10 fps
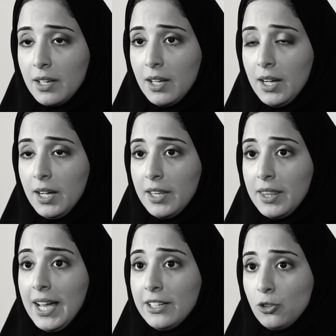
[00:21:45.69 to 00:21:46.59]

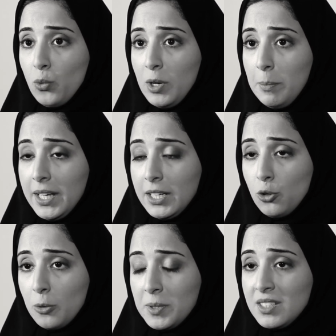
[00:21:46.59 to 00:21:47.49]
that will make
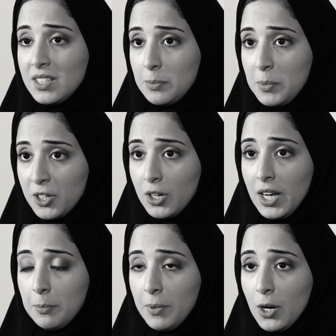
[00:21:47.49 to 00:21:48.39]
your business bigger
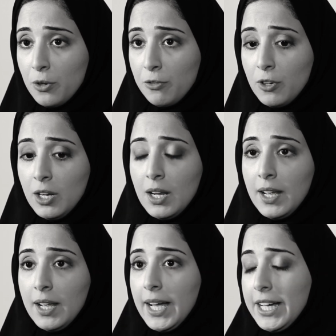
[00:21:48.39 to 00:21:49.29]
and powerful,
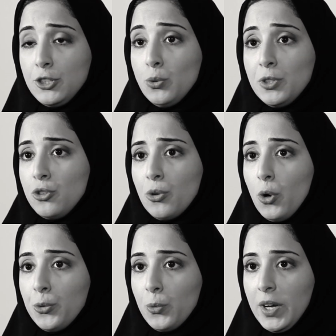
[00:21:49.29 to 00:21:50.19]
and do it your
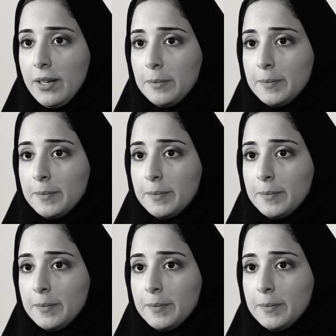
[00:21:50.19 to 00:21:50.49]
own way.